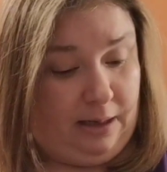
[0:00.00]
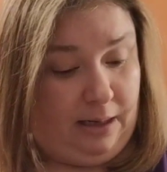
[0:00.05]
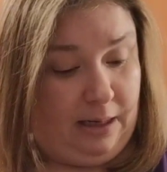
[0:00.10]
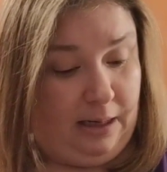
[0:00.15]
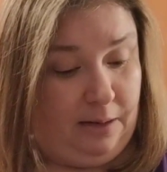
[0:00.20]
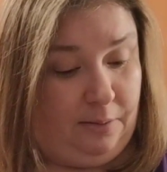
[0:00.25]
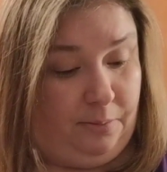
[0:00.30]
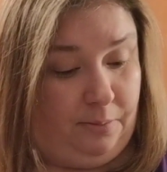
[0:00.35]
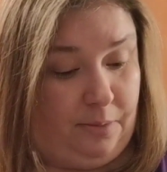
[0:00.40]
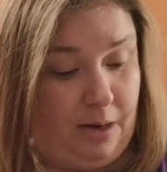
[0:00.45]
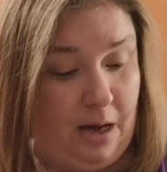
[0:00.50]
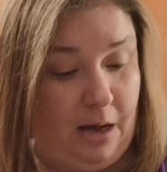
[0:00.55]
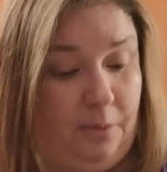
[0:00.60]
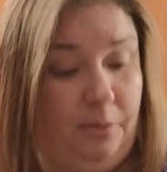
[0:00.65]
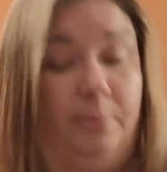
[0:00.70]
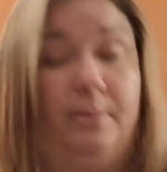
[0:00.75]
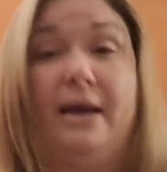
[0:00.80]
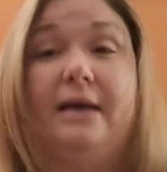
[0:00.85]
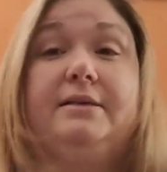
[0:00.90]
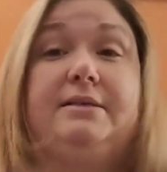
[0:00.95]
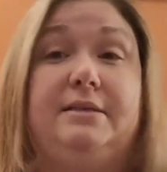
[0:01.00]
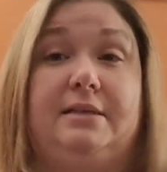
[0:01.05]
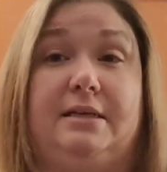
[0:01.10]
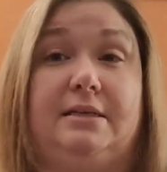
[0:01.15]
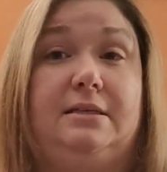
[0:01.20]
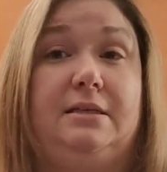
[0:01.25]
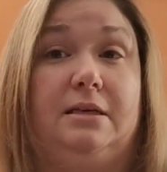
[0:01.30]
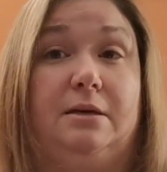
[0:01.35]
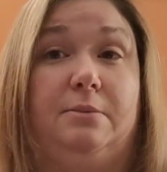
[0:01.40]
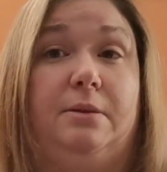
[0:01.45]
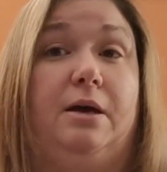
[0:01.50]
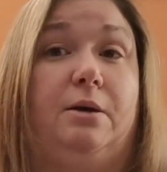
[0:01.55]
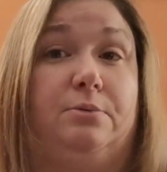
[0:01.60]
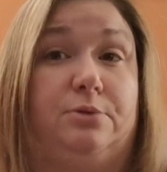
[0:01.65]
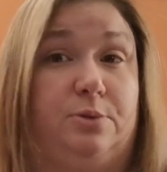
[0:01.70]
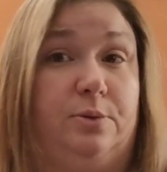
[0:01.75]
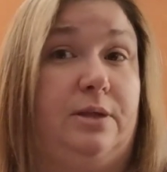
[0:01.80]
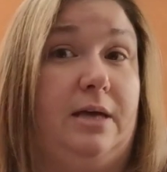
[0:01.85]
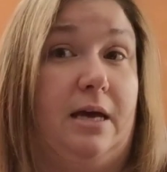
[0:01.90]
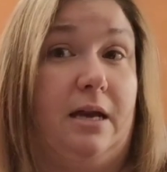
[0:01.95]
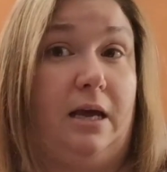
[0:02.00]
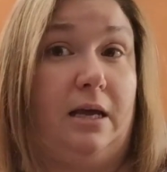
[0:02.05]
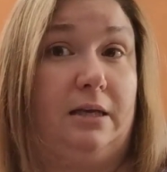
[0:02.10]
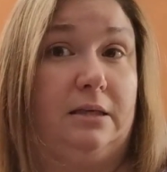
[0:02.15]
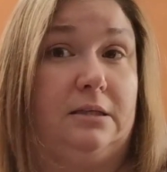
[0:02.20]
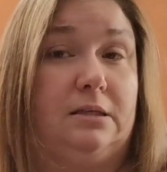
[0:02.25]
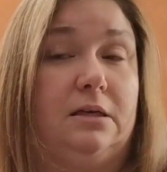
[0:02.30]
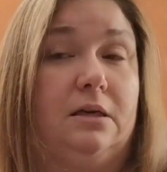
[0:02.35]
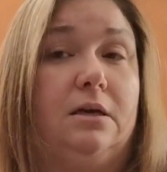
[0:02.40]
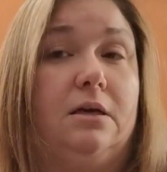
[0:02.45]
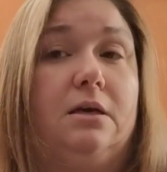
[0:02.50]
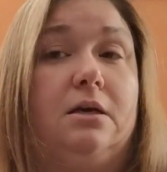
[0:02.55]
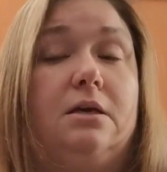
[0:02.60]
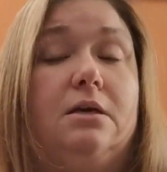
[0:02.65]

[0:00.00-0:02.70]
and uh, the magnesium helps with headaches.